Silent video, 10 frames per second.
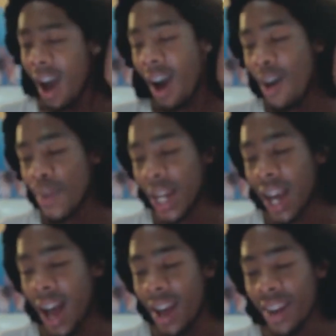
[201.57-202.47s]
Oh my
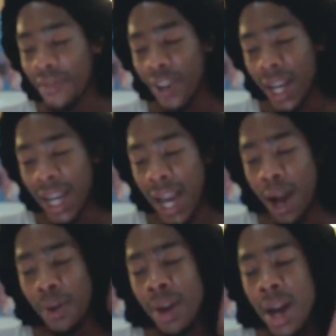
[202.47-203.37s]
god, I'm freaking
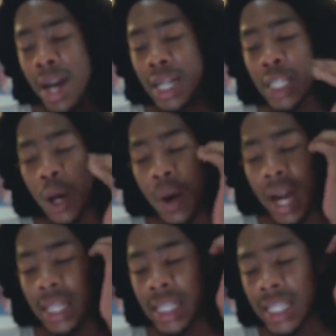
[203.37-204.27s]
out. So
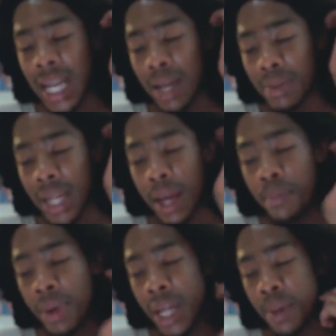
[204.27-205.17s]
I just typed
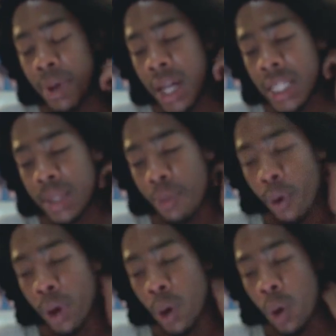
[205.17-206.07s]
in big puzz
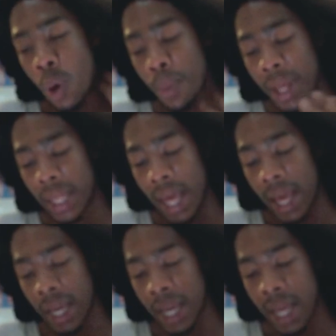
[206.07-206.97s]
boil on my
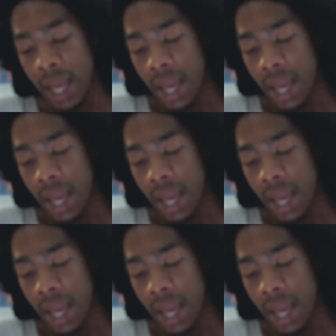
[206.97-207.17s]
leg.